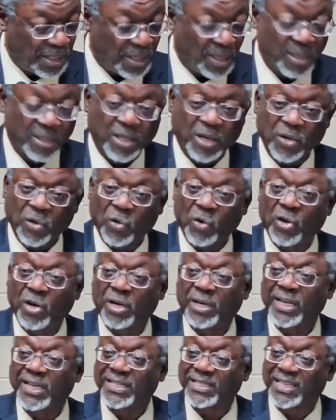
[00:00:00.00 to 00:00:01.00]
The Lord
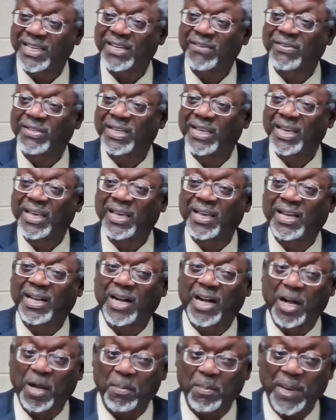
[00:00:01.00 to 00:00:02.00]
has given a
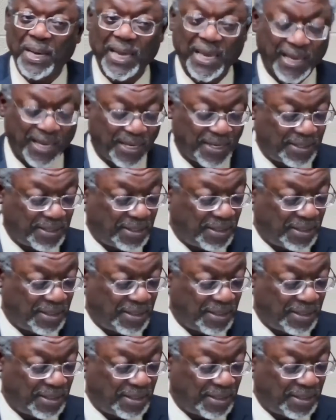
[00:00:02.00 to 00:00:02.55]
command